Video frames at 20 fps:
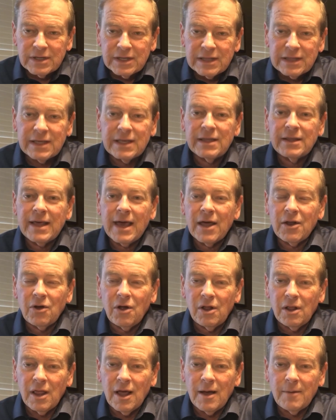Clean that
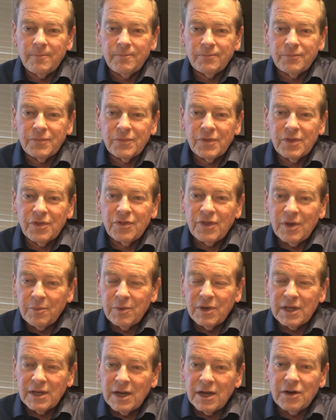all up. Then
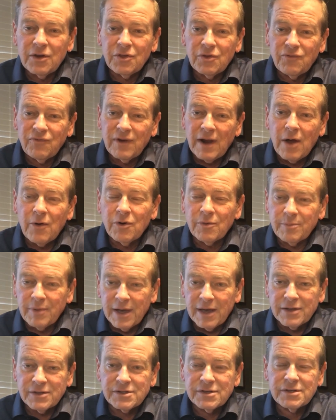we get into the flower
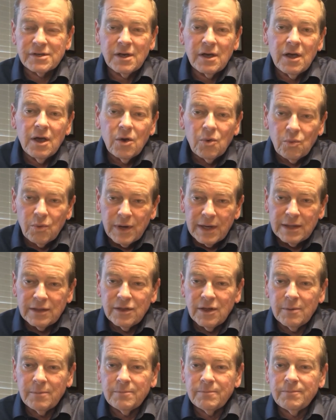beds. Weed
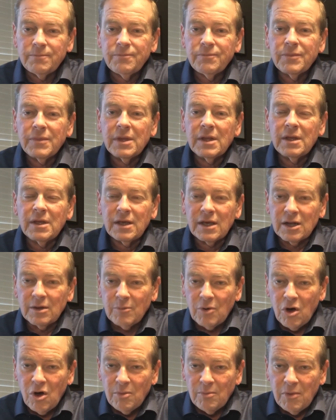them, get
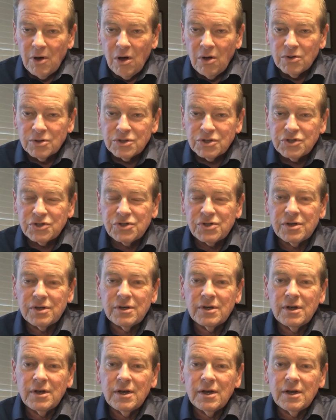them all mulched.
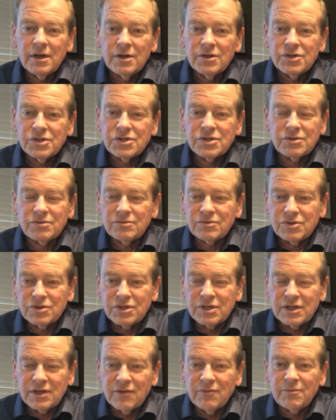Just
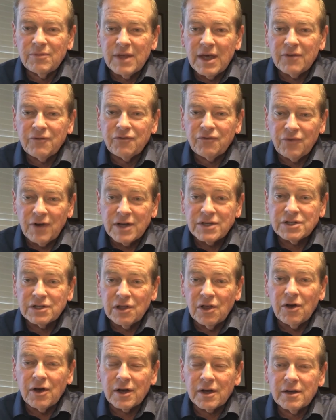give them that fresh
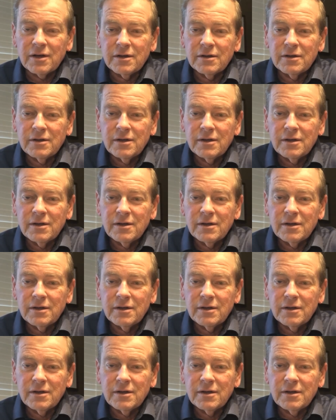look.